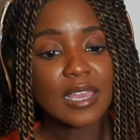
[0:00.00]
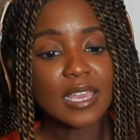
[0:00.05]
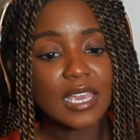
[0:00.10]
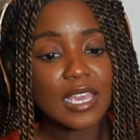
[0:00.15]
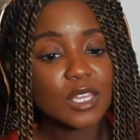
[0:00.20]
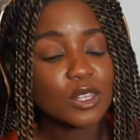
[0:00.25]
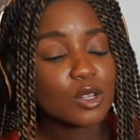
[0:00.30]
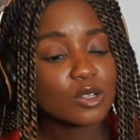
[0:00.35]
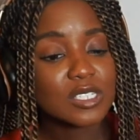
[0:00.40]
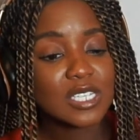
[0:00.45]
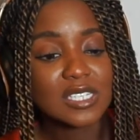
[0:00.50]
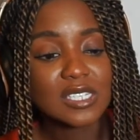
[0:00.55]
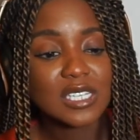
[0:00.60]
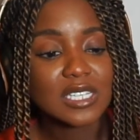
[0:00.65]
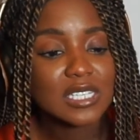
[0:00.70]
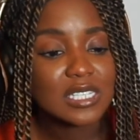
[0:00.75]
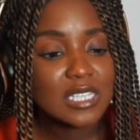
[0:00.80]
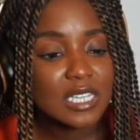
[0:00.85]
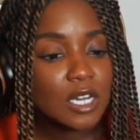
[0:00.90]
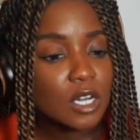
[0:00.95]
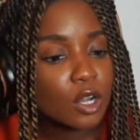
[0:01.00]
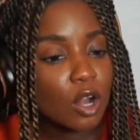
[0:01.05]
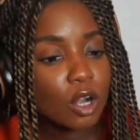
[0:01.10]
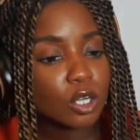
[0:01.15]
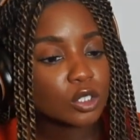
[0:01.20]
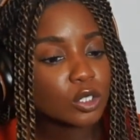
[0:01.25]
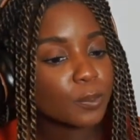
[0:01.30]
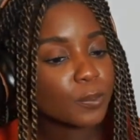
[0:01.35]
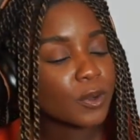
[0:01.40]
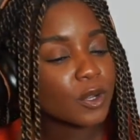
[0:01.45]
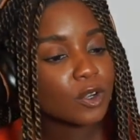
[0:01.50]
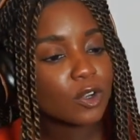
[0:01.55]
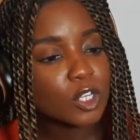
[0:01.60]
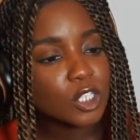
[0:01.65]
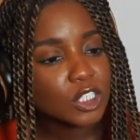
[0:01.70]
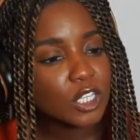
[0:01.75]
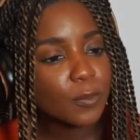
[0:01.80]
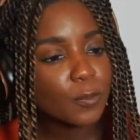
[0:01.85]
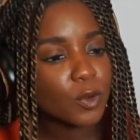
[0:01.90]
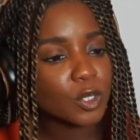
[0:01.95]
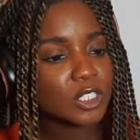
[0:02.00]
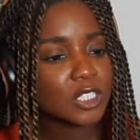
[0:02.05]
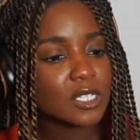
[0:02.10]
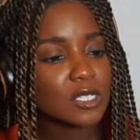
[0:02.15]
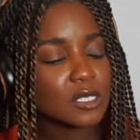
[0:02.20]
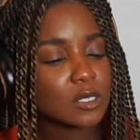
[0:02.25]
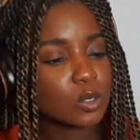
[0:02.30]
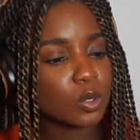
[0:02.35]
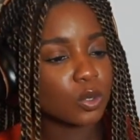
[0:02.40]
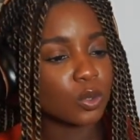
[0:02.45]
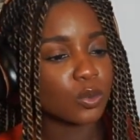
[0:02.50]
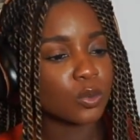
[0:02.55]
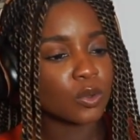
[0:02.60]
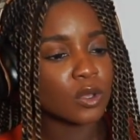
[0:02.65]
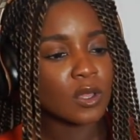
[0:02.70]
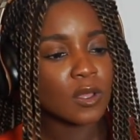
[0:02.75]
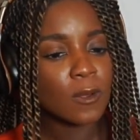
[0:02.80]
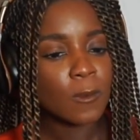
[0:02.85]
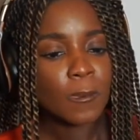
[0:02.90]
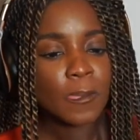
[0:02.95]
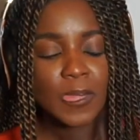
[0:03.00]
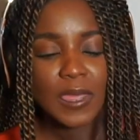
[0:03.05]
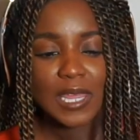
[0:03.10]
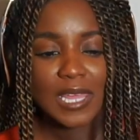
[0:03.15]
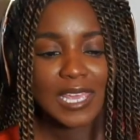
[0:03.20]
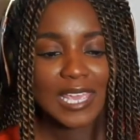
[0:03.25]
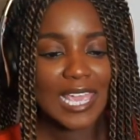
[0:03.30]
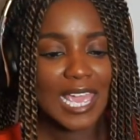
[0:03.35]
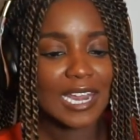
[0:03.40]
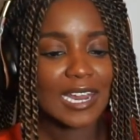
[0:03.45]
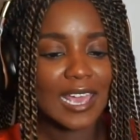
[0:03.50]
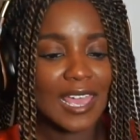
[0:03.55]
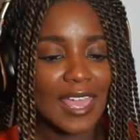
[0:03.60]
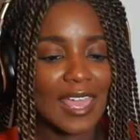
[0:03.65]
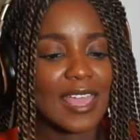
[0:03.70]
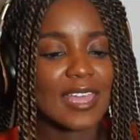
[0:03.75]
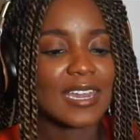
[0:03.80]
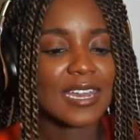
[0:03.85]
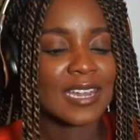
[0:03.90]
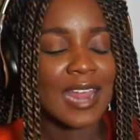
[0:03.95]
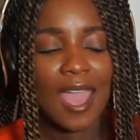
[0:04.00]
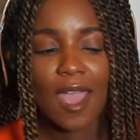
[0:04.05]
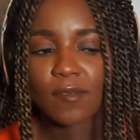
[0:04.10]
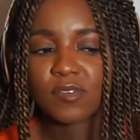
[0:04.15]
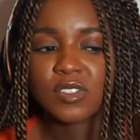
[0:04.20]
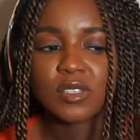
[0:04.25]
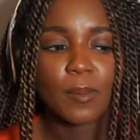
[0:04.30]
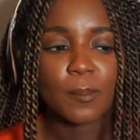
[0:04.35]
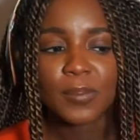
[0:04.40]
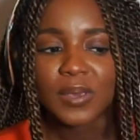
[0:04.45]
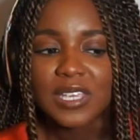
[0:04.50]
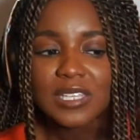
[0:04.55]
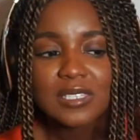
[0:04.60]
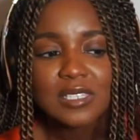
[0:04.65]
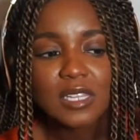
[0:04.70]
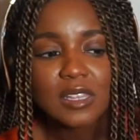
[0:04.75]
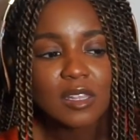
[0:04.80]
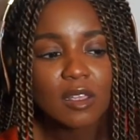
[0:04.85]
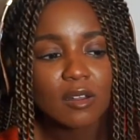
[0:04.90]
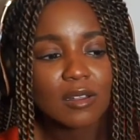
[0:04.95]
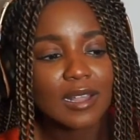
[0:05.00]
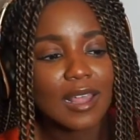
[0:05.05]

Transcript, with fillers: either to succeed in entrepreneurship or just to get ahead and have some peace in their